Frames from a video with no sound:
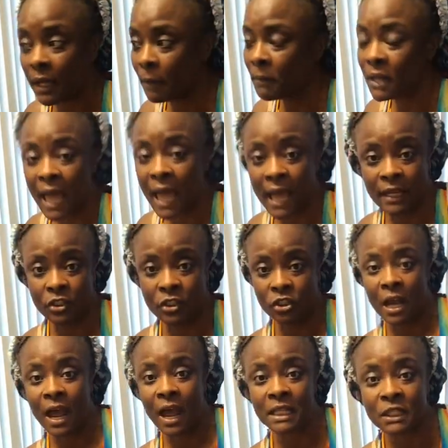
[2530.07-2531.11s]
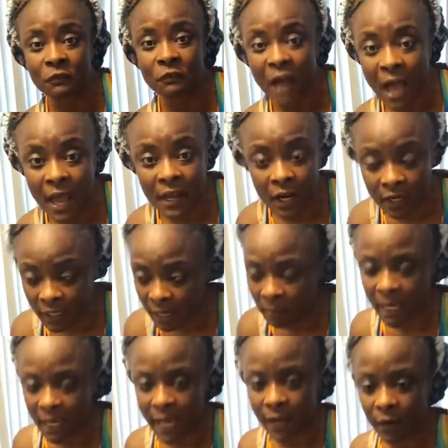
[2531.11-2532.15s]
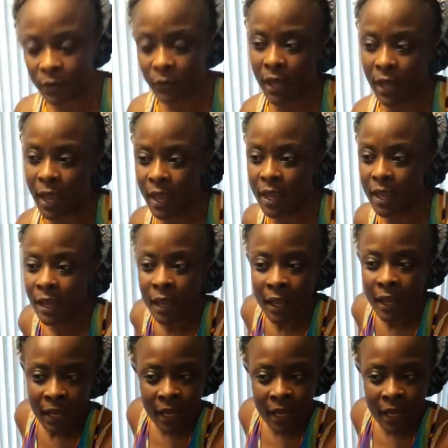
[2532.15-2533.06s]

be like shots fired. I'm like, okay.